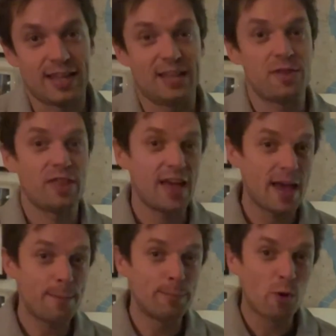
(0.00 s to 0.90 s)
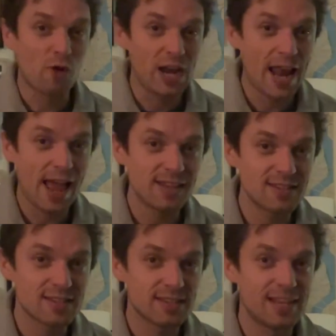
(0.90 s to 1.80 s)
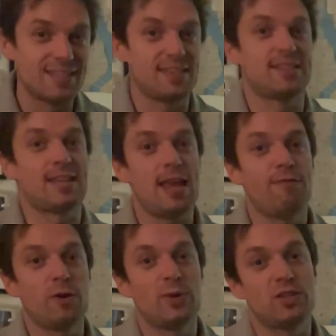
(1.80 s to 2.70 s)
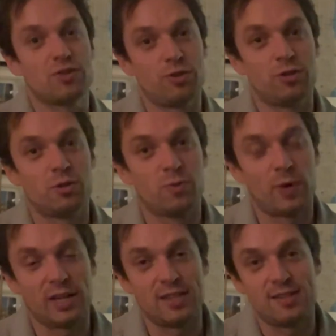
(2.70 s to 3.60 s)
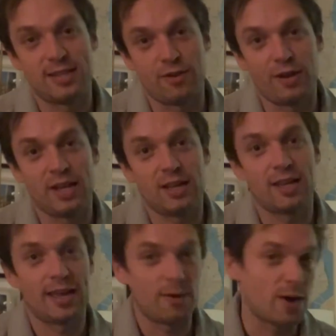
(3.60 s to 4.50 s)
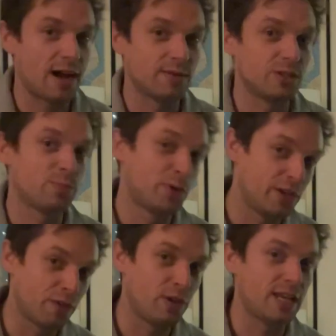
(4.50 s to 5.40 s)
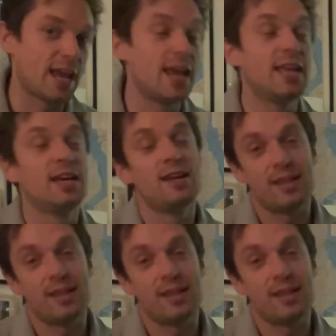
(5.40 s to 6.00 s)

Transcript: And there, more or less, is the saving we saw when considering kilowatt hours per degree day